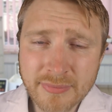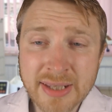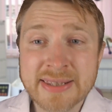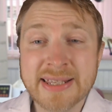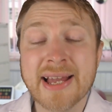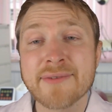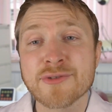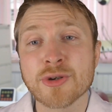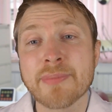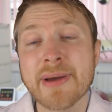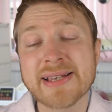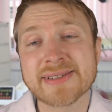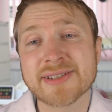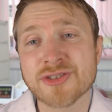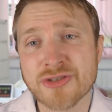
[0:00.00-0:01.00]
they have your
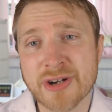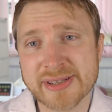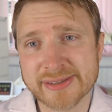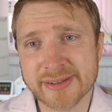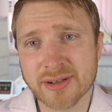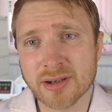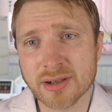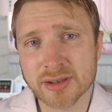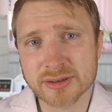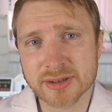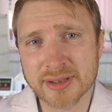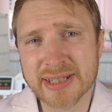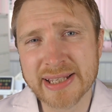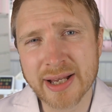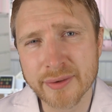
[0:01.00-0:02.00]
best interest at heart,
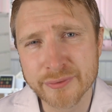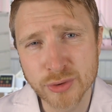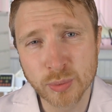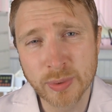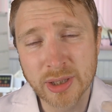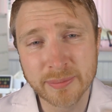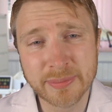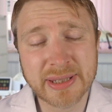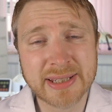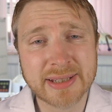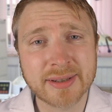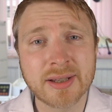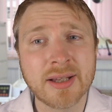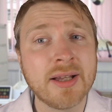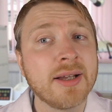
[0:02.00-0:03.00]
they have your
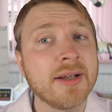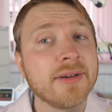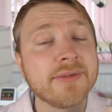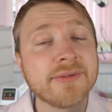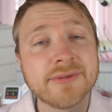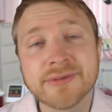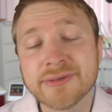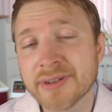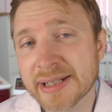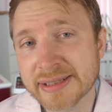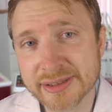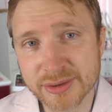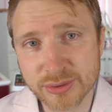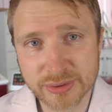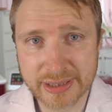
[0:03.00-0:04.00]
well-being, find
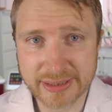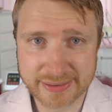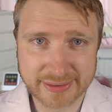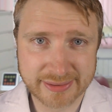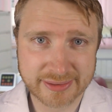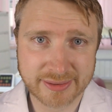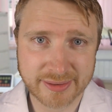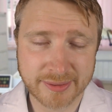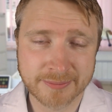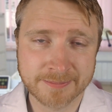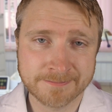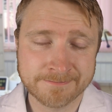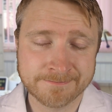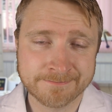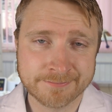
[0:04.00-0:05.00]
a new dentist.
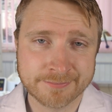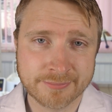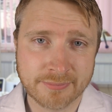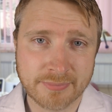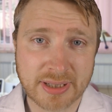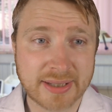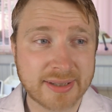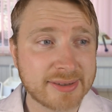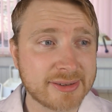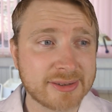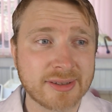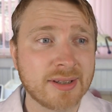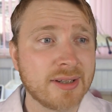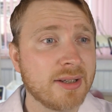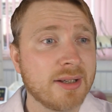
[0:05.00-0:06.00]

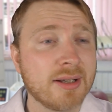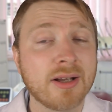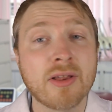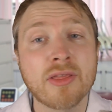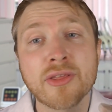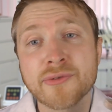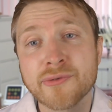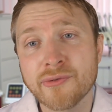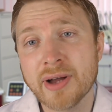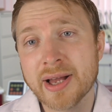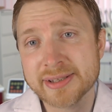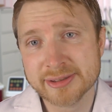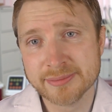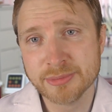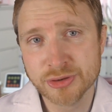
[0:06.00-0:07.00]
Because the
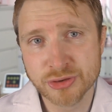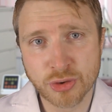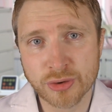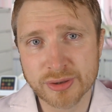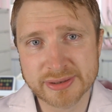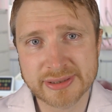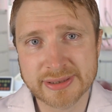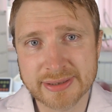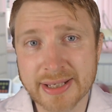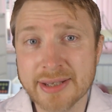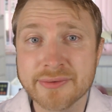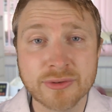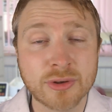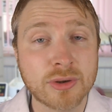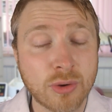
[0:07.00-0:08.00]
vast majority,
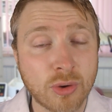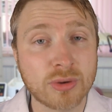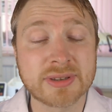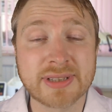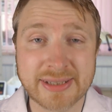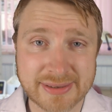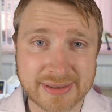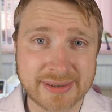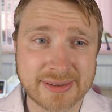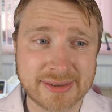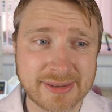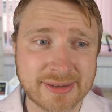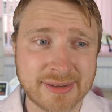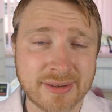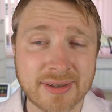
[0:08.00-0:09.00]
if not all
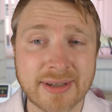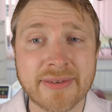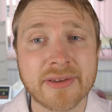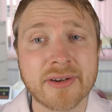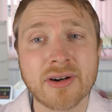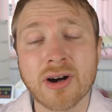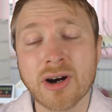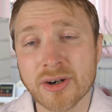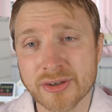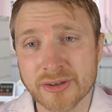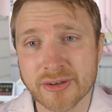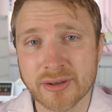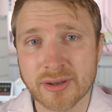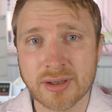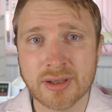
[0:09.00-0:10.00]
dentists, at their
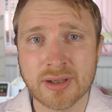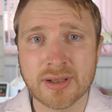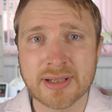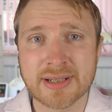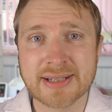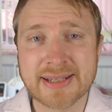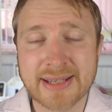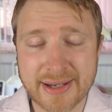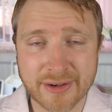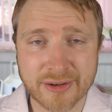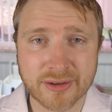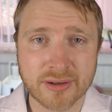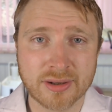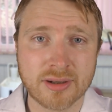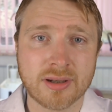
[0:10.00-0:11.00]
heart,
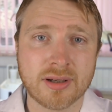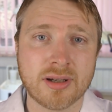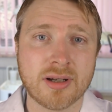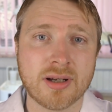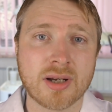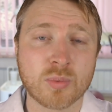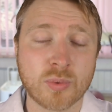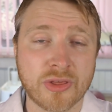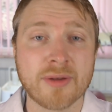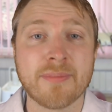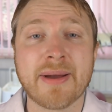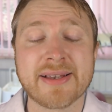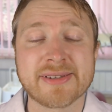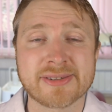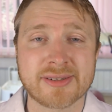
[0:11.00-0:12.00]
care and want the
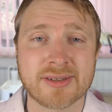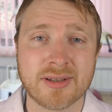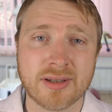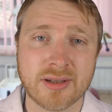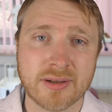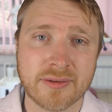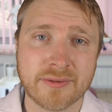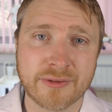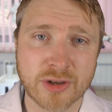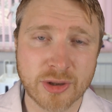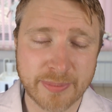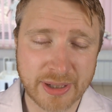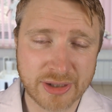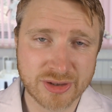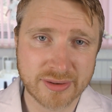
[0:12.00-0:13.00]
best for their
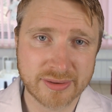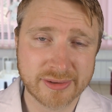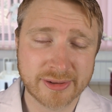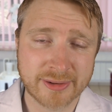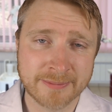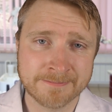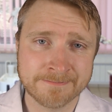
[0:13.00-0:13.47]
patients.